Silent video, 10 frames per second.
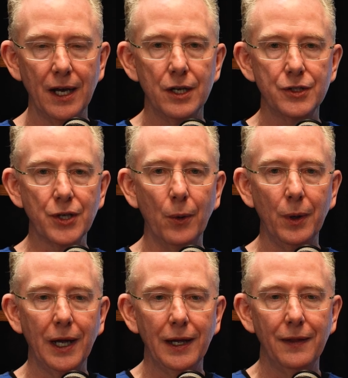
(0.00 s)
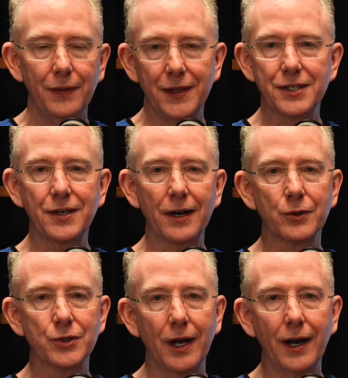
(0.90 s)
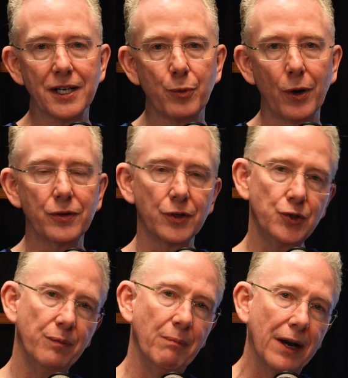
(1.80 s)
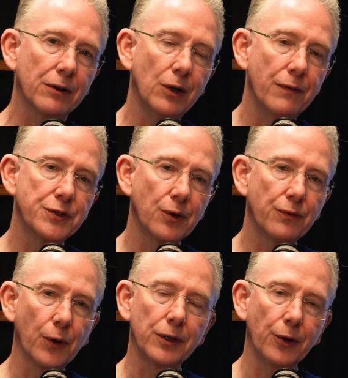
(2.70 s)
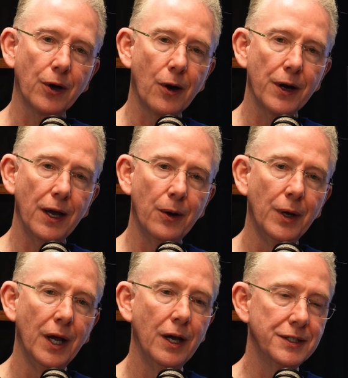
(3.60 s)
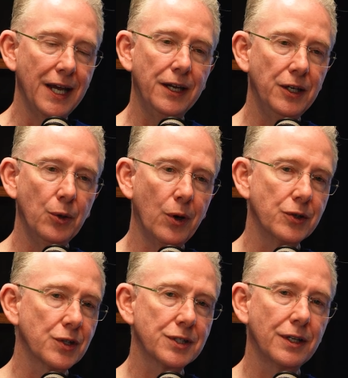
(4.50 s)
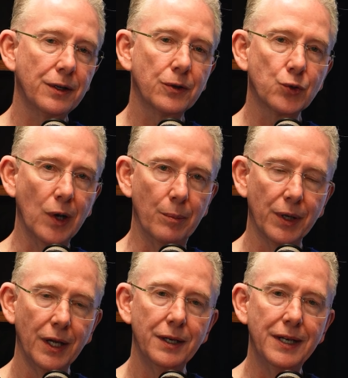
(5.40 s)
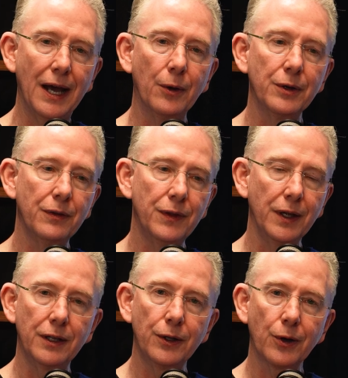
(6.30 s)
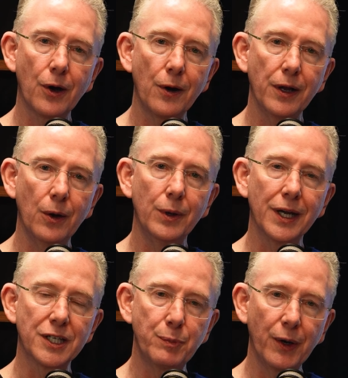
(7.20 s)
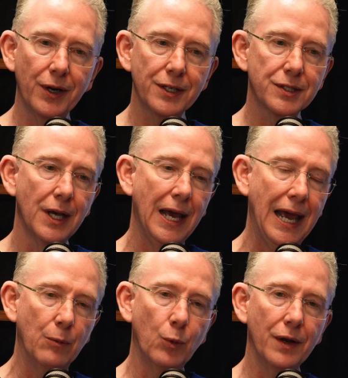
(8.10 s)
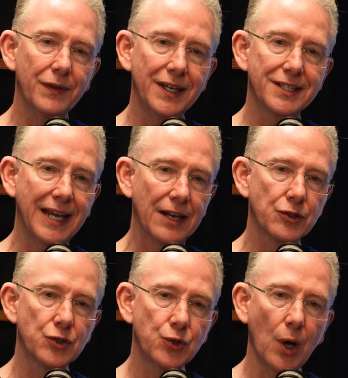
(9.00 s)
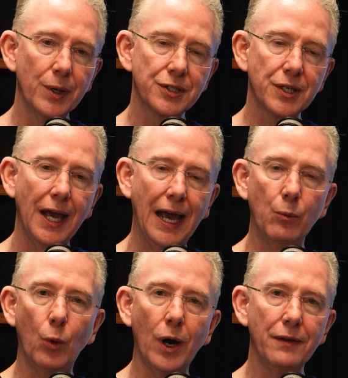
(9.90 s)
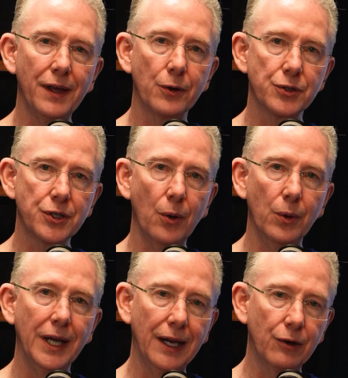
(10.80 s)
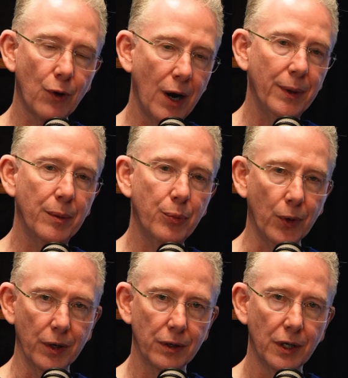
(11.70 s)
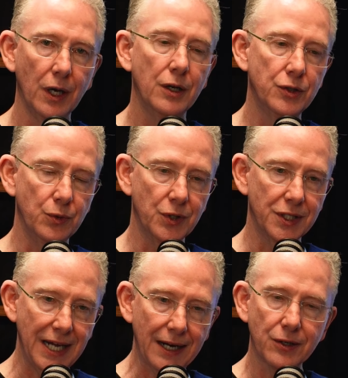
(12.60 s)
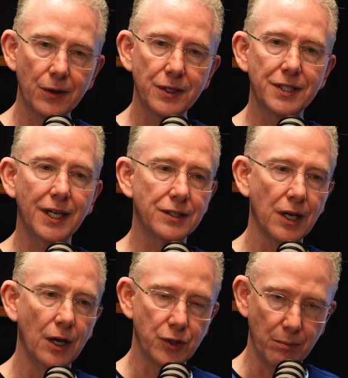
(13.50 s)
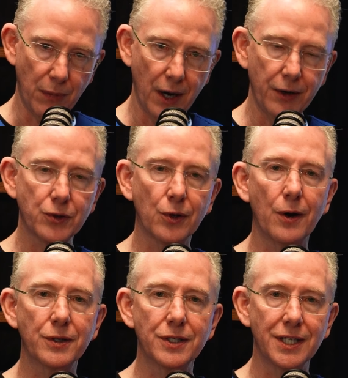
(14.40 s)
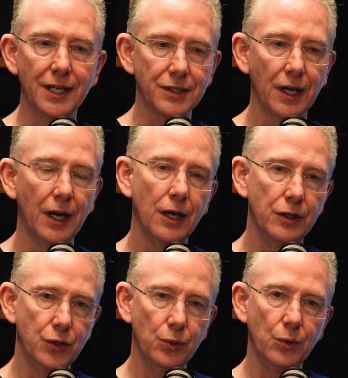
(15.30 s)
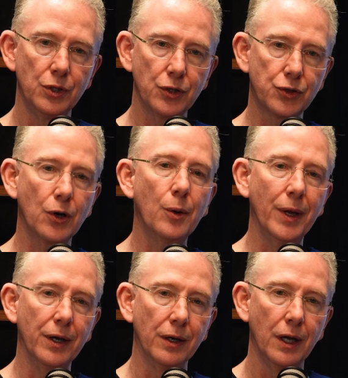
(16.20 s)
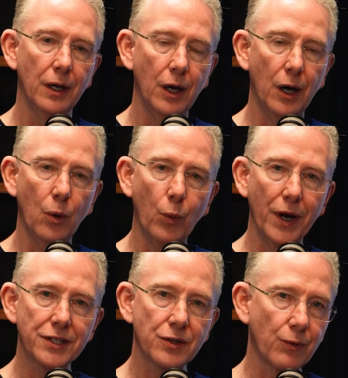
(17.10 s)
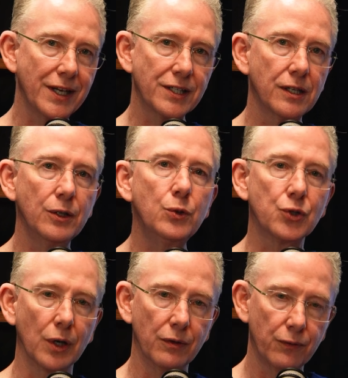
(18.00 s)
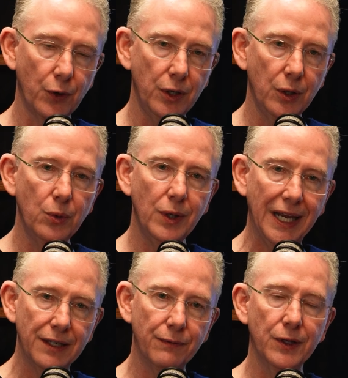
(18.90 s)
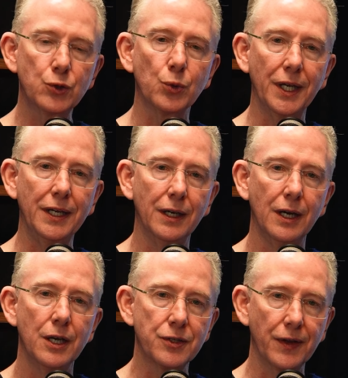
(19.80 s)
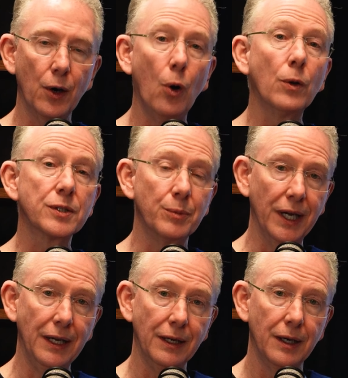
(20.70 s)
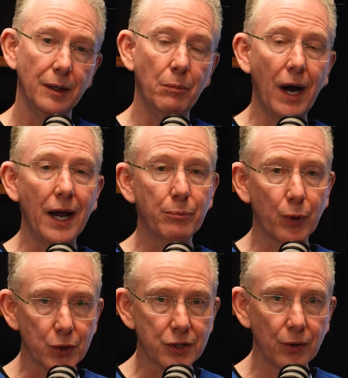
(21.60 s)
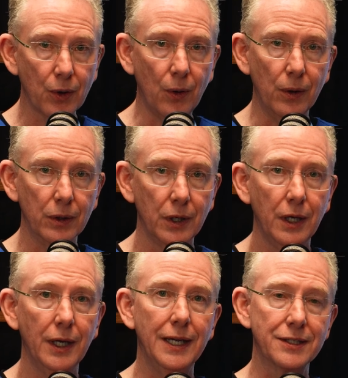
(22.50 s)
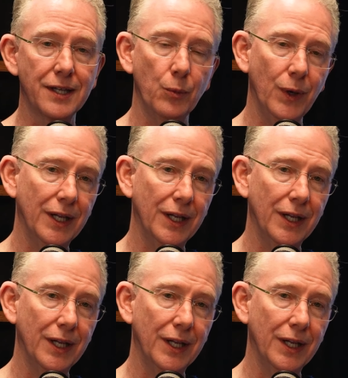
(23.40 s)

So this is Dr. John Osborne, the Chief Medical Officer for ClearCardio, taking you on just a little trip down the ClearCardio experience and what these scans show us and why they are so incredibly important to detect heart disease, to monitor heart disease, to determine what is the right solution for you individually, so that ultimately my personal goal is that we